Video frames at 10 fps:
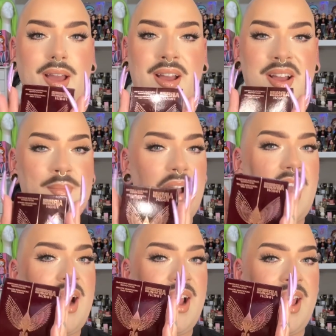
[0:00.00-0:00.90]

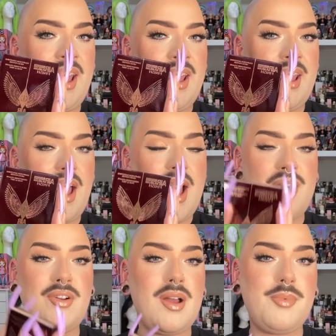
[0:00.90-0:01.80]
I
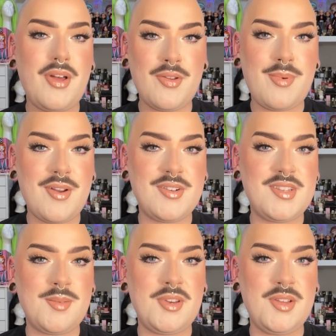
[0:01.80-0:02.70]
have a couple other powders
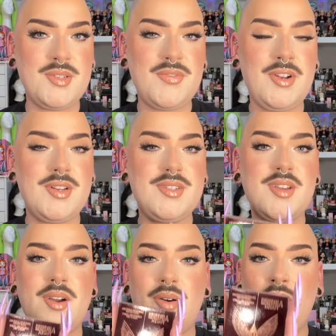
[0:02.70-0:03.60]
that I'm going to use first,
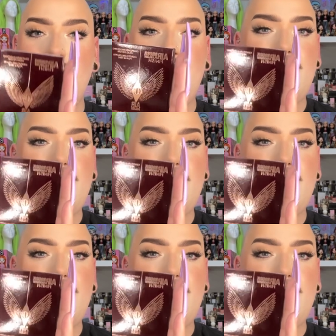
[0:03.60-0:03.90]
so